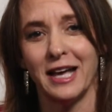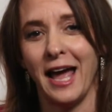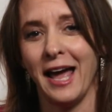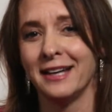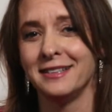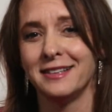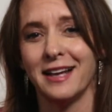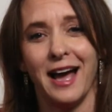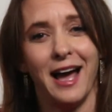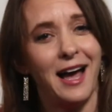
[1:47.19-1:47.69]

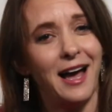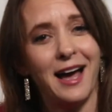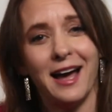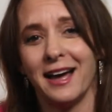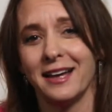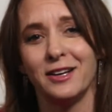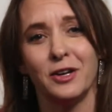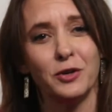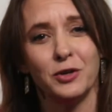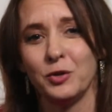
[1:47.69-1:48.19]
And
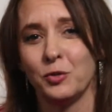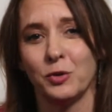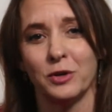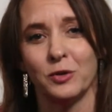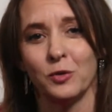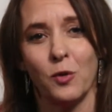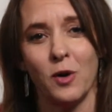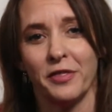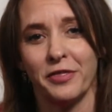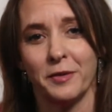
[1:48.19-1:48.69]
I know you
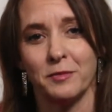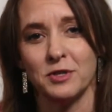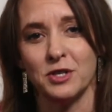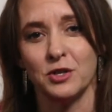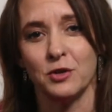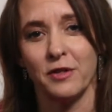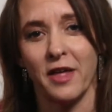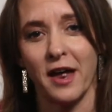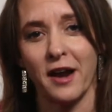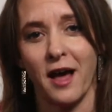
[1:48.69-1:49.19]
wouldn't want them to
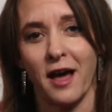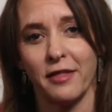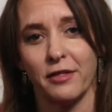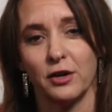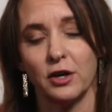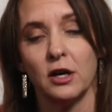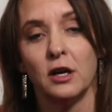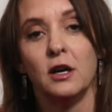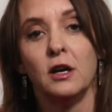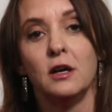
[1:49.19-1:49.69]
do that either.